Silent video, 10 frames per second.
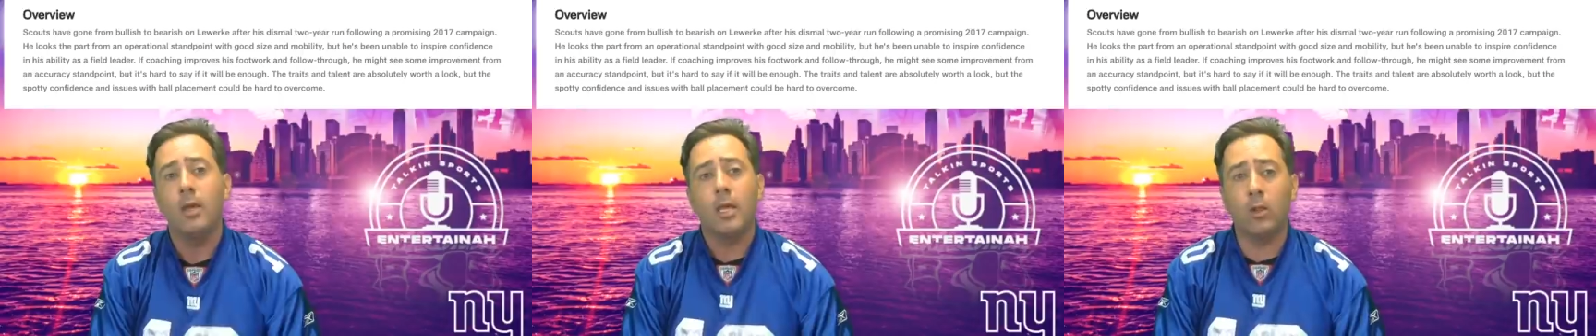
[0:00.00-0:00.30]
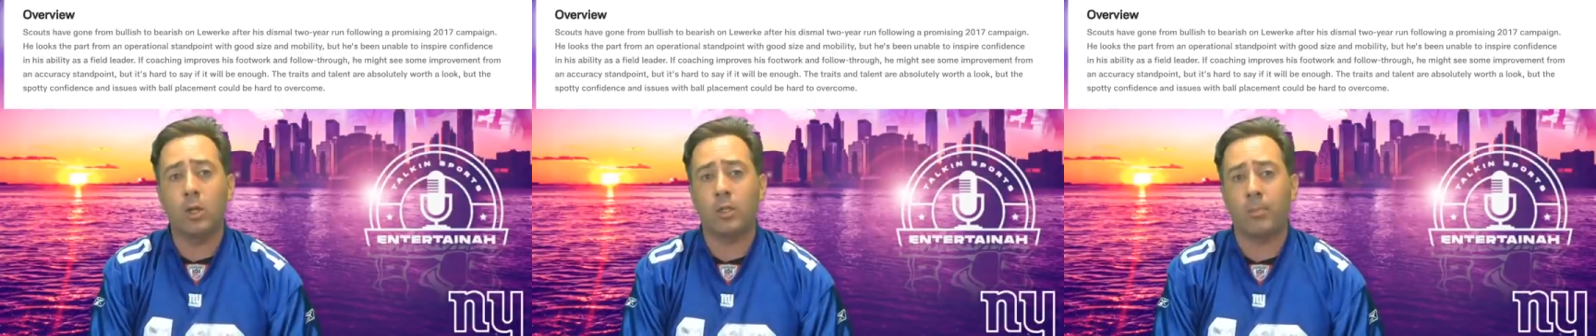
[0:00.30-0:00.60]
He
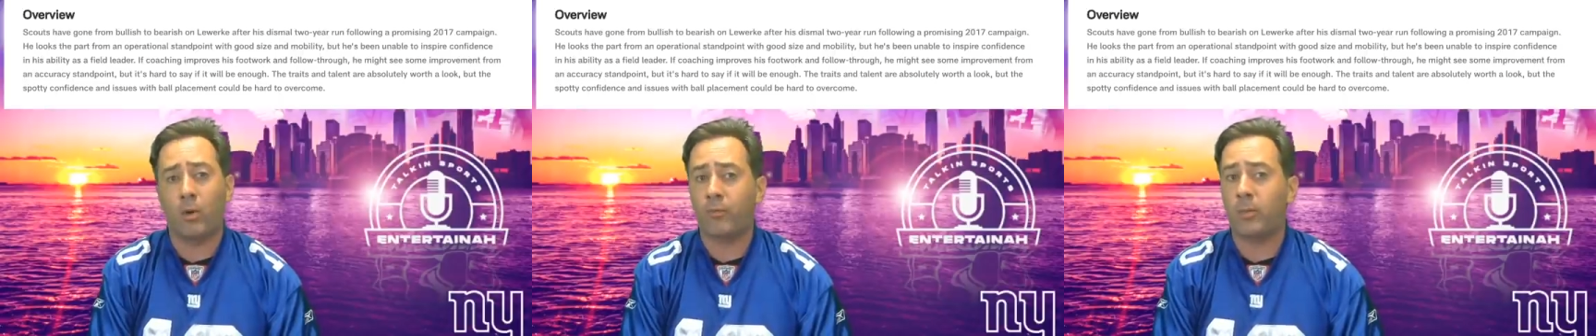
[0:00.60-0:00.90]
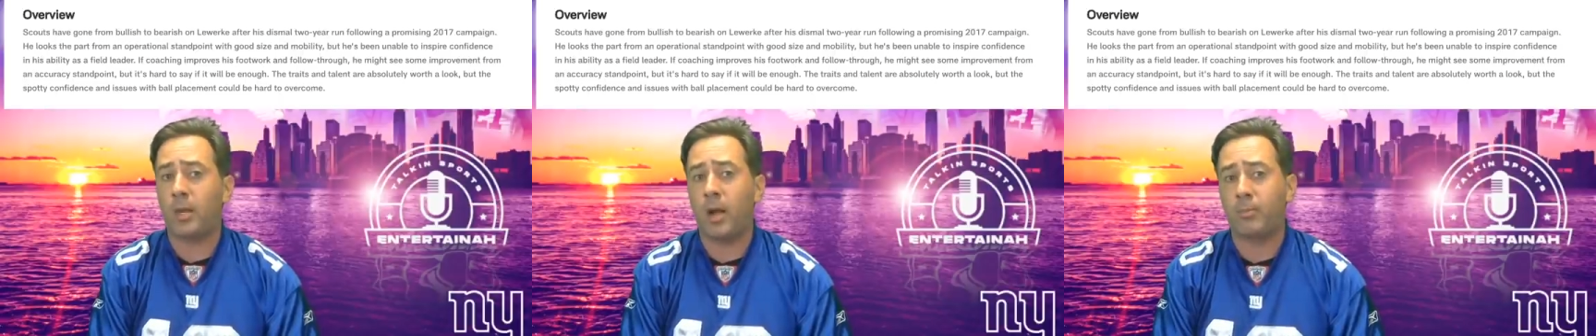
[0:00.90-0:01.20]
looks the part
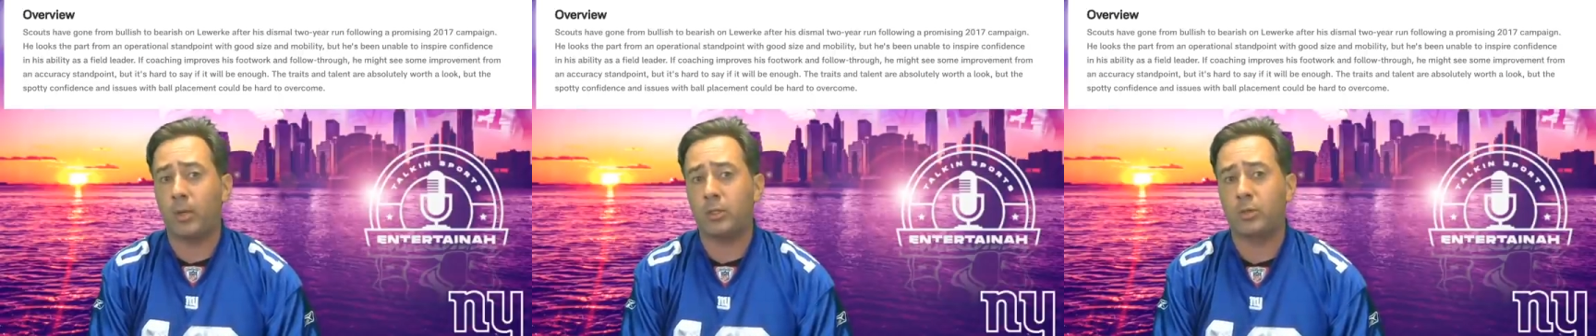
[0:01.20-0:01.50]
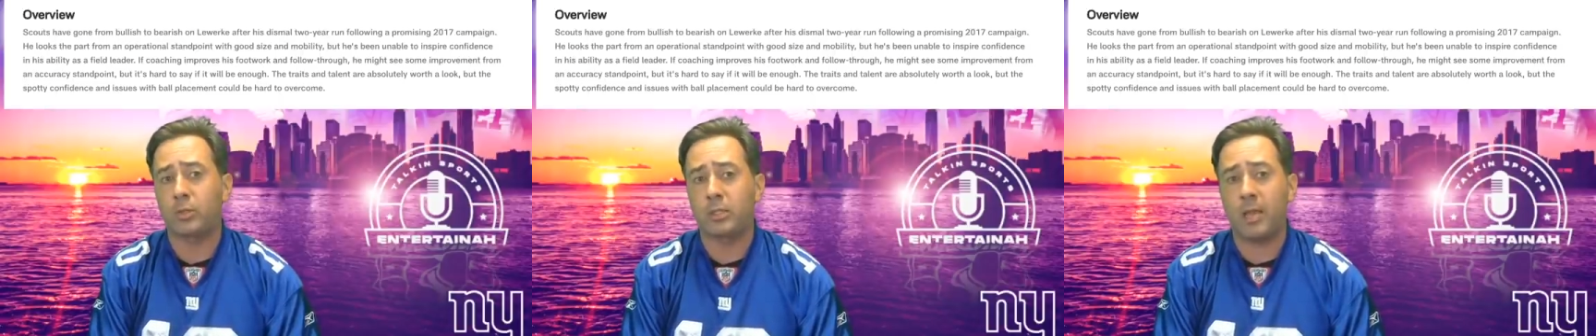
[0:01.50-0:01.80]
from an
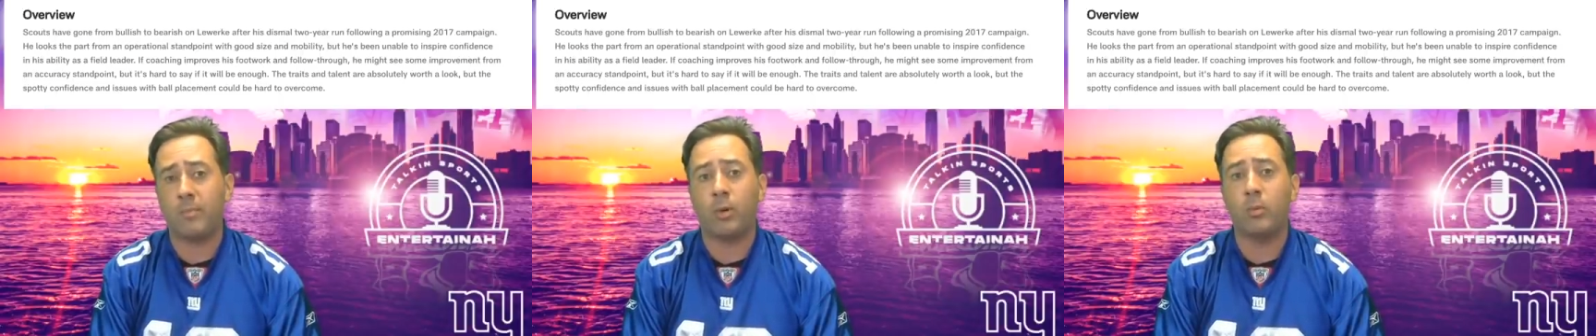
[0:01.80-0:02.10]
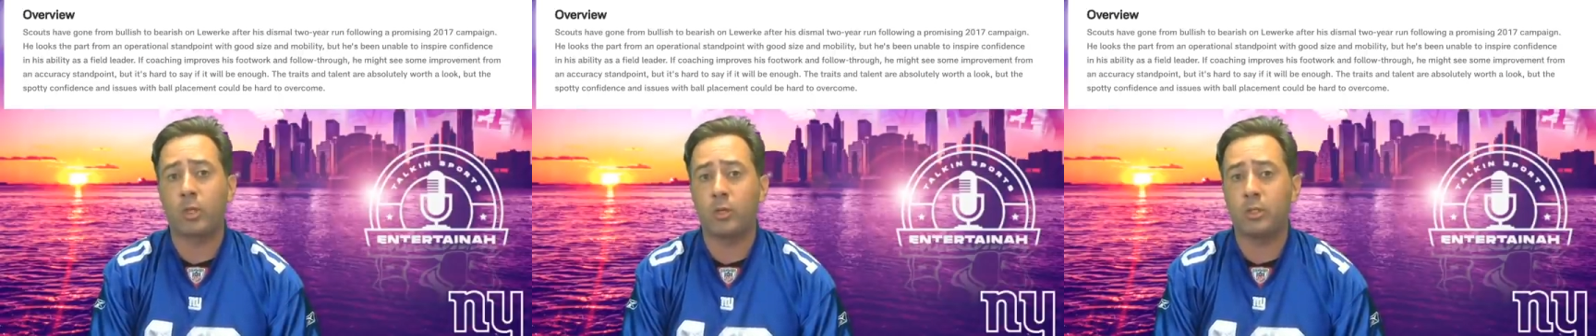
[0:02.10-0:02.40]
operational
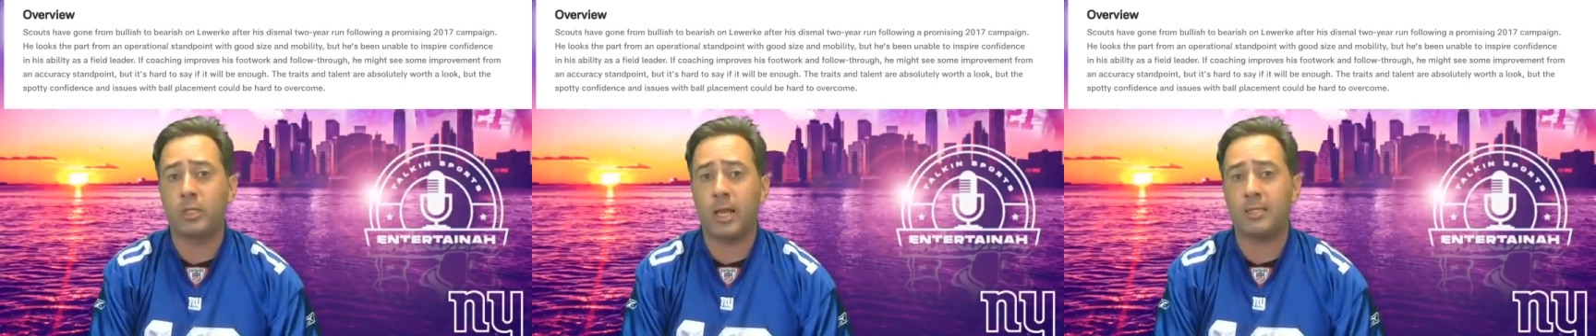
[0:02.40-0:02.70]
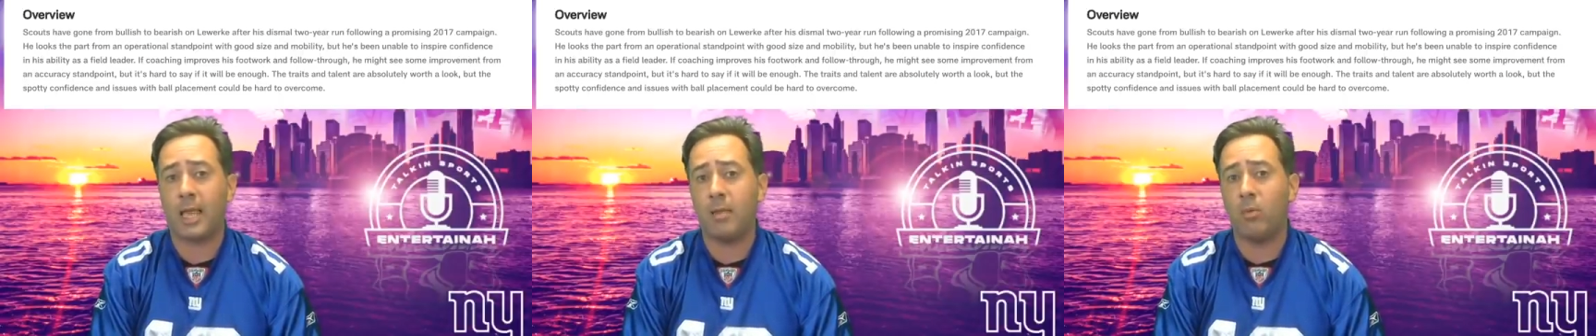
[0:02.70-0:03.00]
standpoint with good
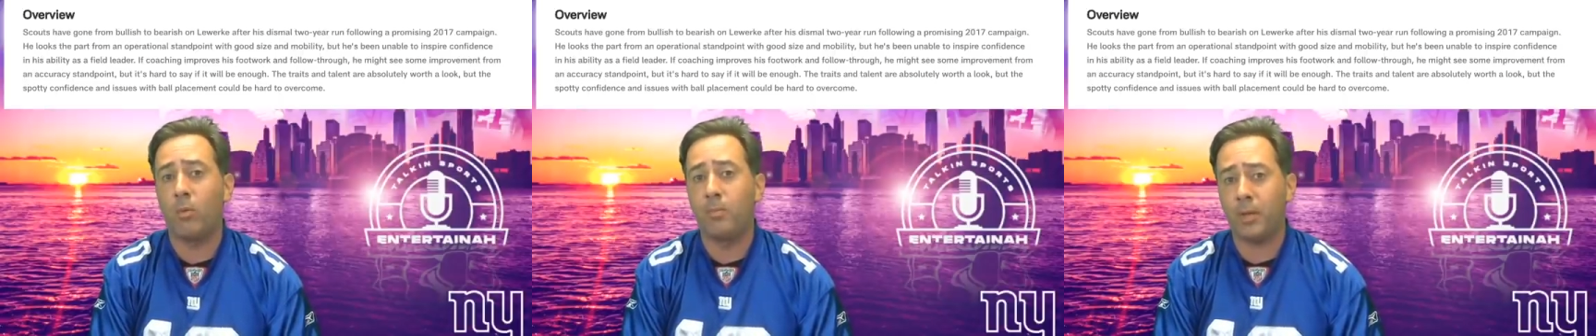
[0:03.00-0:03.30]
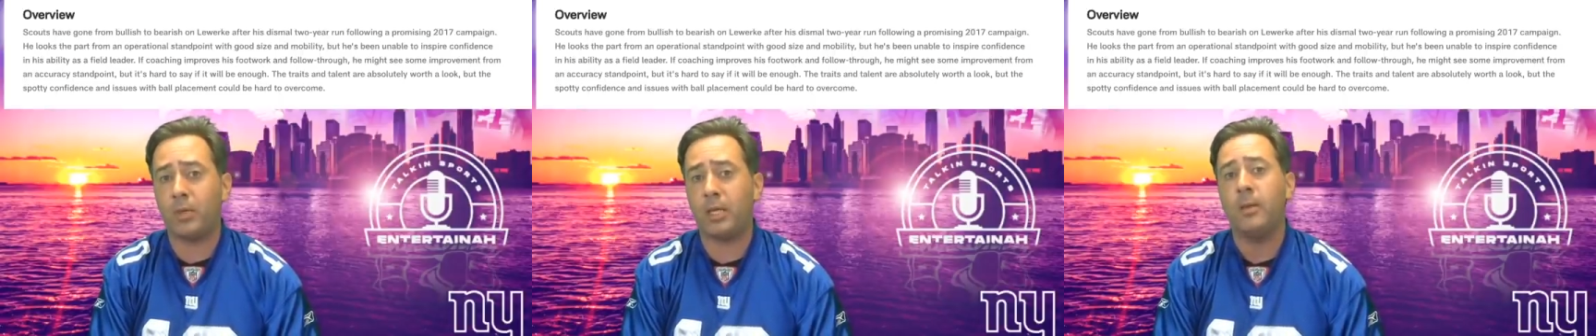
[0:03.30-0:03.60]
size and
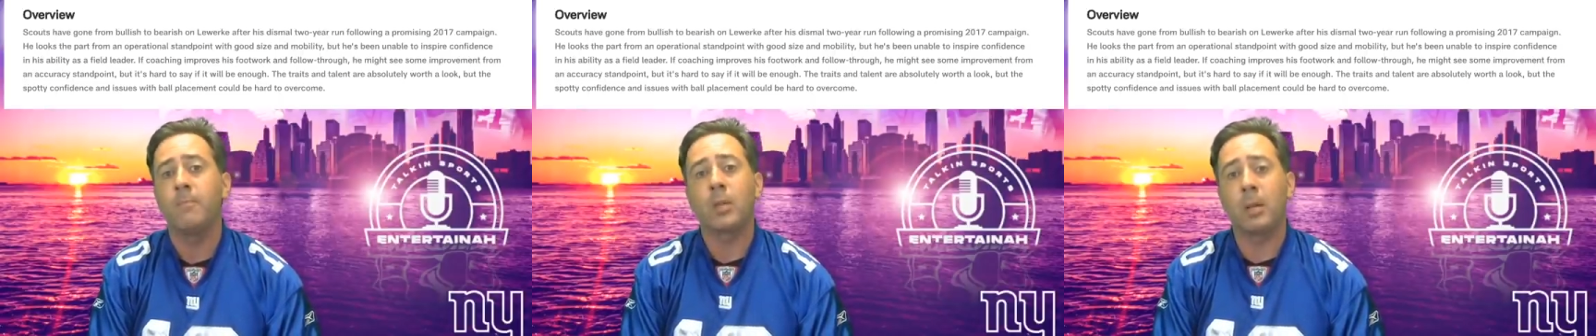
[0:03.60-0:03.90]
mobility,